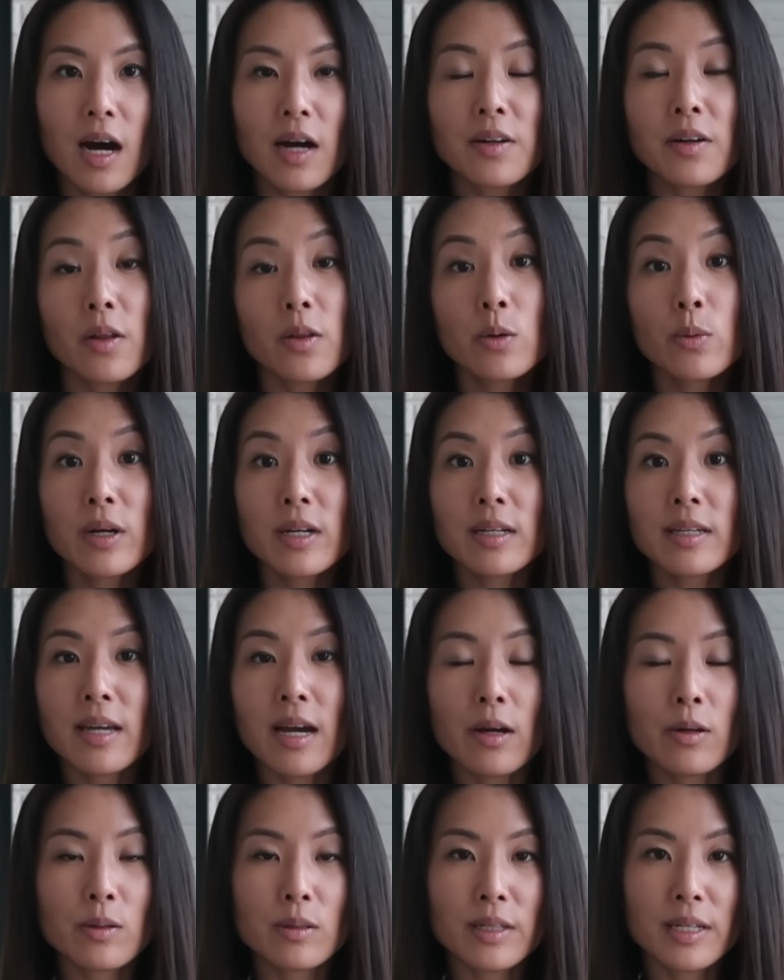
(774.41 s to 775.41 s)
Another way to
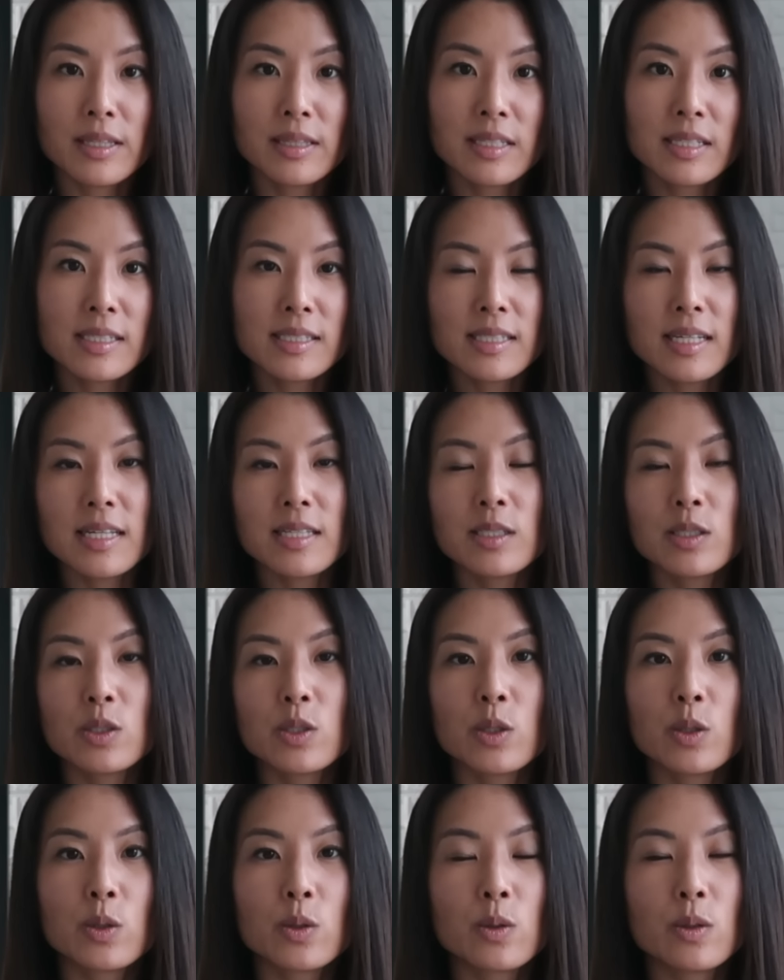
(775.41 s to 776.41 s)
calculate this is
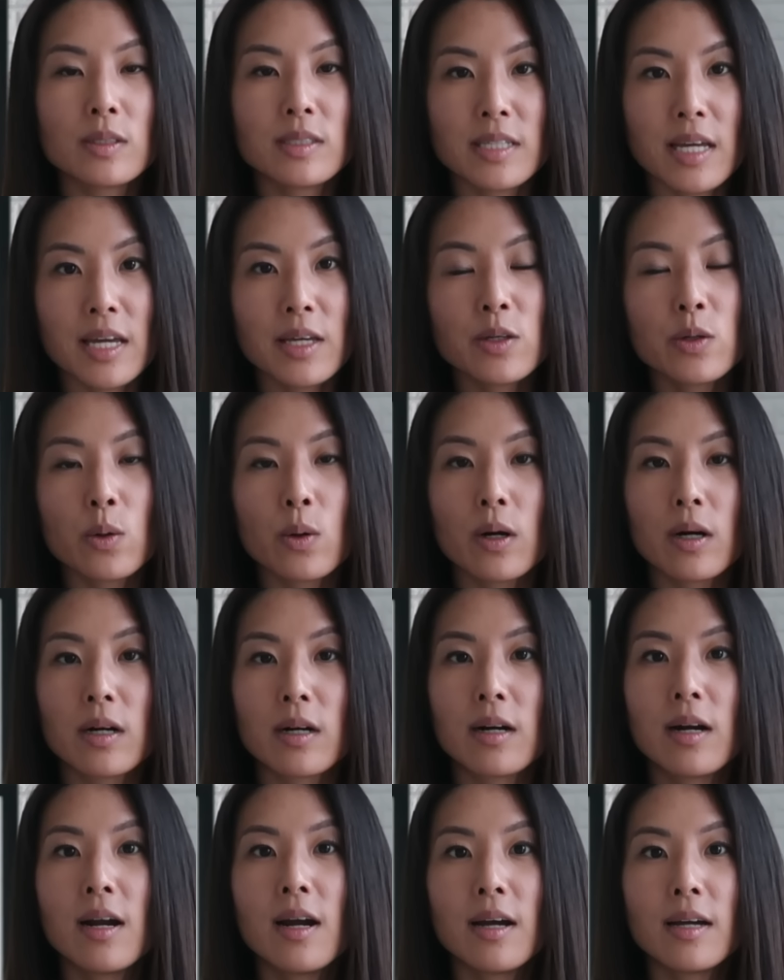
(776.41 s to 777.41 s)
to take
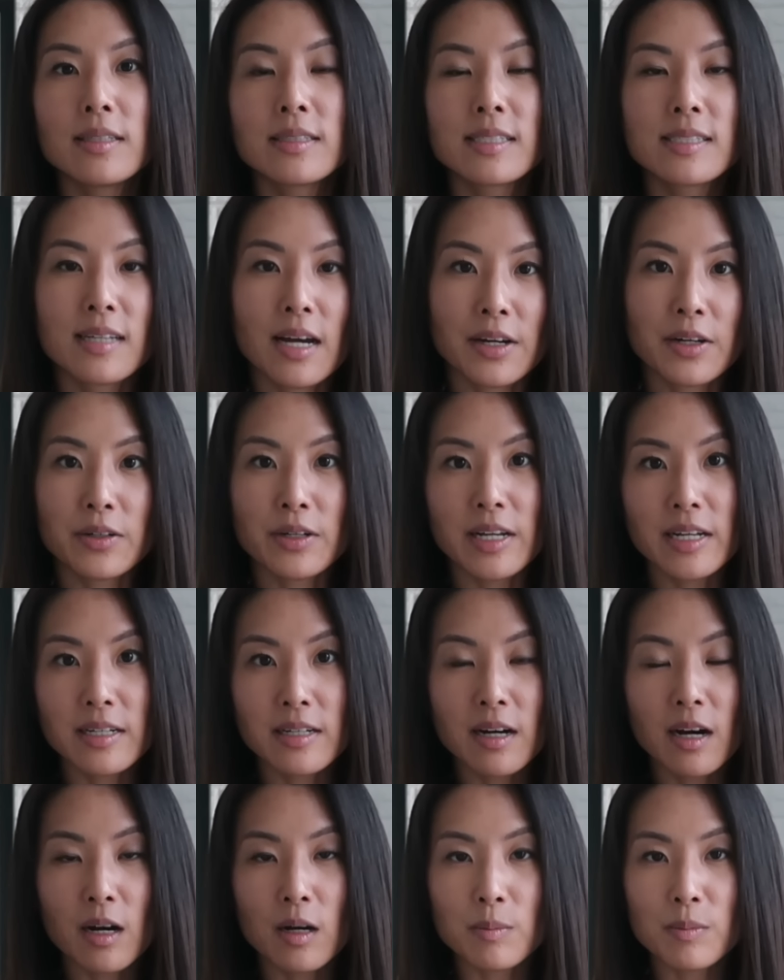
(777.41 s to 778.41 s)
your desired
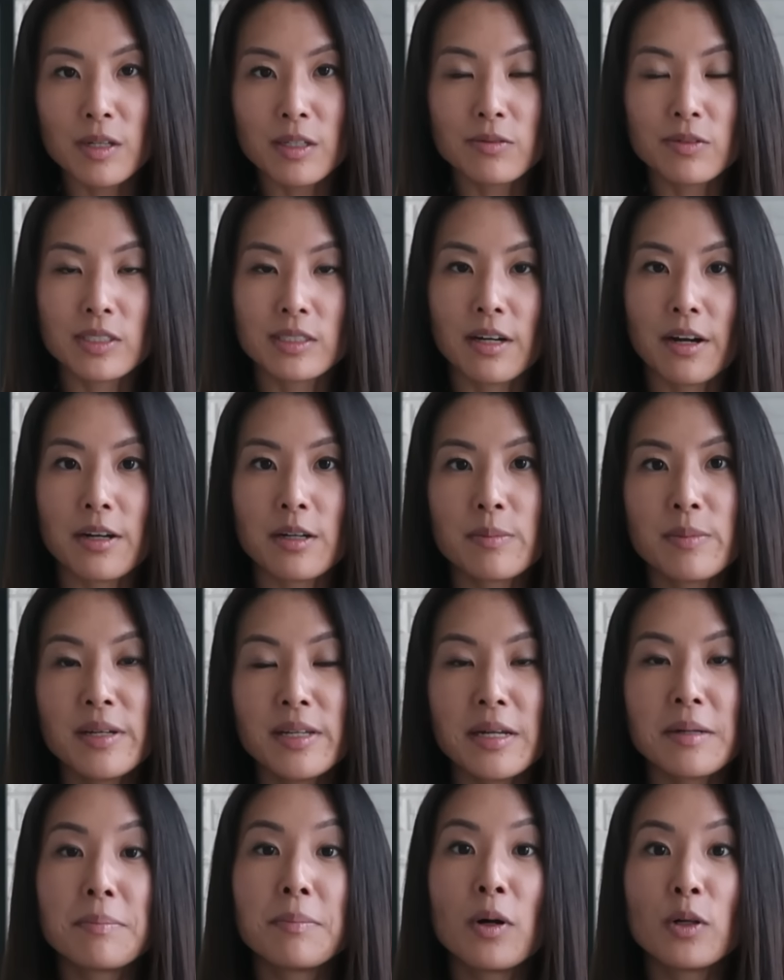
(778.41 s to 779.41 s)
income in
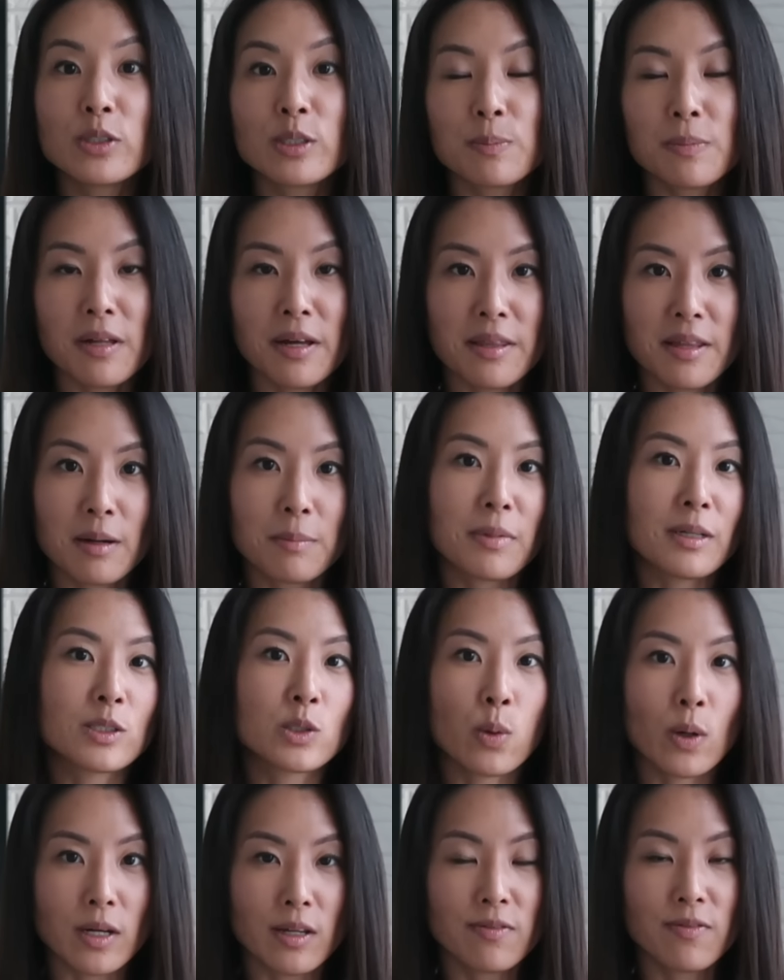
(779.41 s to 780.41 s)
retirement and multiply that by
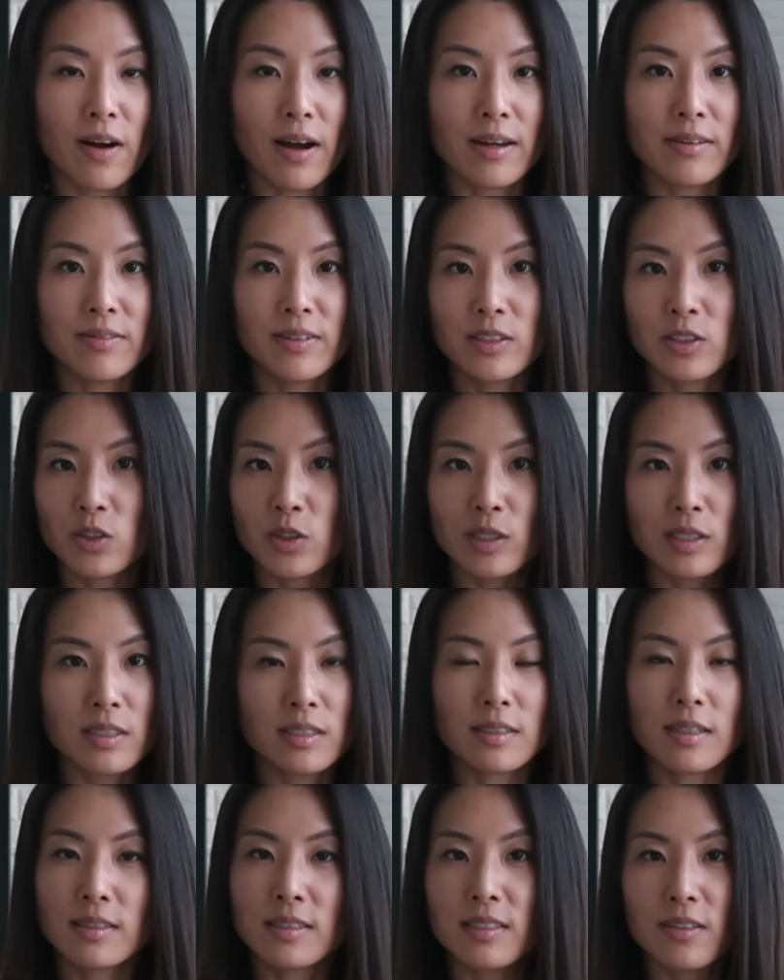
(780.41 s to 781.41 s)
25. It's
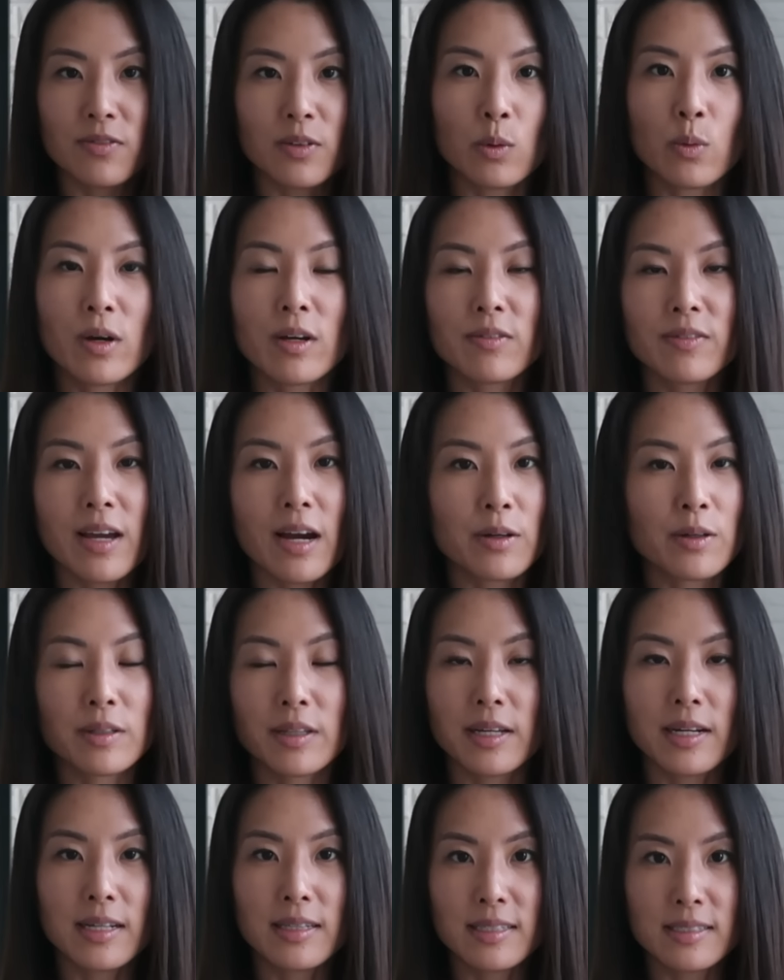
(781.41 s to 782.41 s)
just a different way of
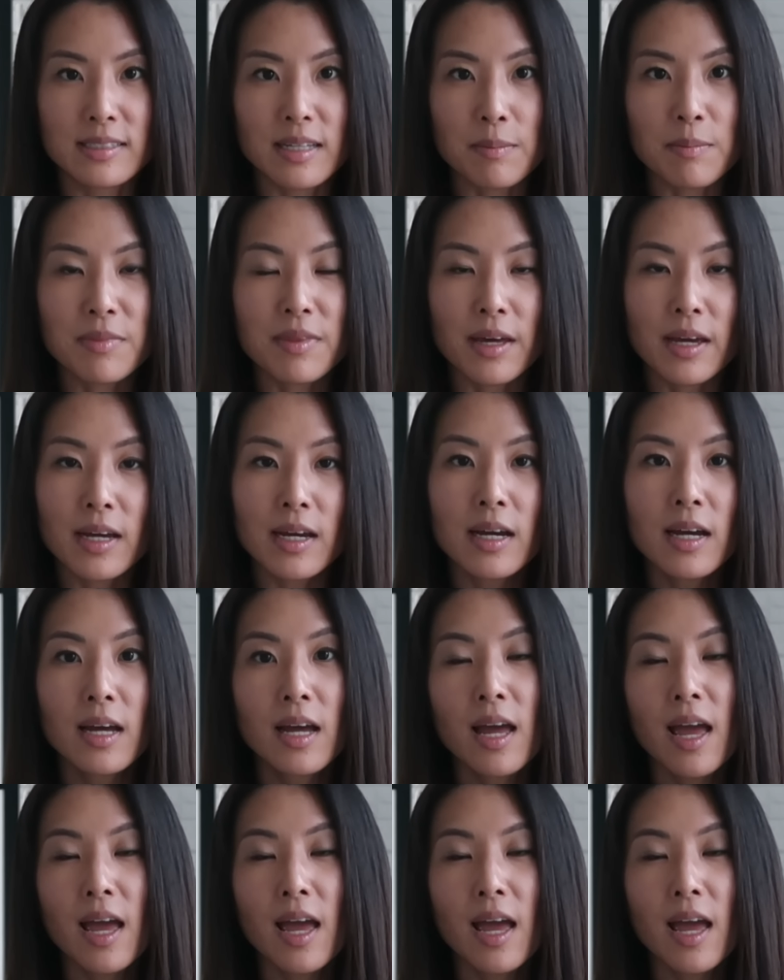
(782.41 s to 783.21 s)
calculating the same thing.